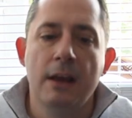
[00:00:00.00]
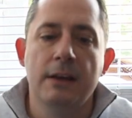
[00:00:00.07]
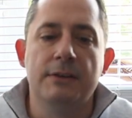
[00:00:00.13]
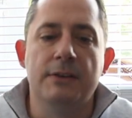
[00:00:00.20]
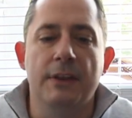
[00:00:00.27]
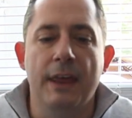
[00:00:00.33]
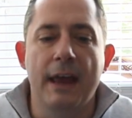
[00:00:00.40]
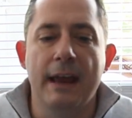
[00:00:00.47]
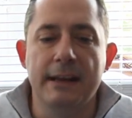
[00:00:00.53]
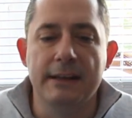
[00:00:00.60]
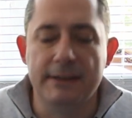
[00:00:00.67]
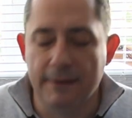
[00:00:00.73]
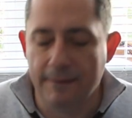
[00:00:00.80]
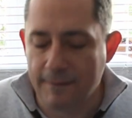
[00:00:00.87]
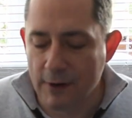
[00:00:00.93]
So that
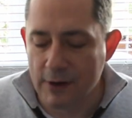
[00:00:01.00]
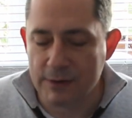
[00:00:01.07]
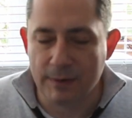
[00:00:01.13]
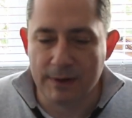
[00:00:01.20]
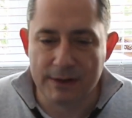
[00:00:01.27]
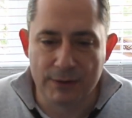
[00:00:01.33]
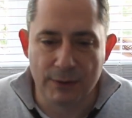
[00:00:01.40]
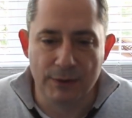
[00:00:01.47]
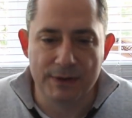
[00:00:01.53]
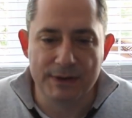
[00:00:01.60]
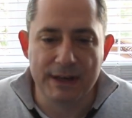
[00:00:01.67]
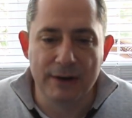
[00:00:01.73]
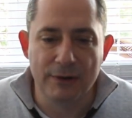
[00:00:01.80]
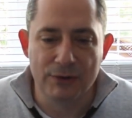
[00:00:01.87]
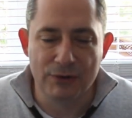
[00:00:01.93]
is the first one. It's called
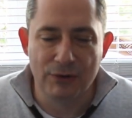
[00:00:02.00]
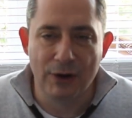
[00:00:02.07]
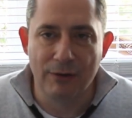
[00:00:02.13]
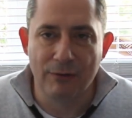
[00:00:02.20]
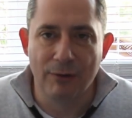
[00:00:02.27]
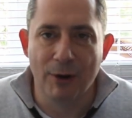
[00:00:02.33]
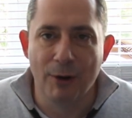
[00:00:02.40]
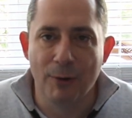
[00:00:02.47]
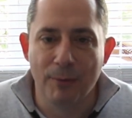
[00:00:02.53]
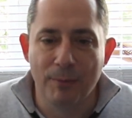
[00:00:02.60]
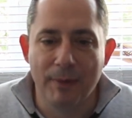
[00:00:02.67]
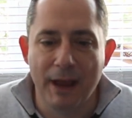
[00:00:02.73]
single stroke roll,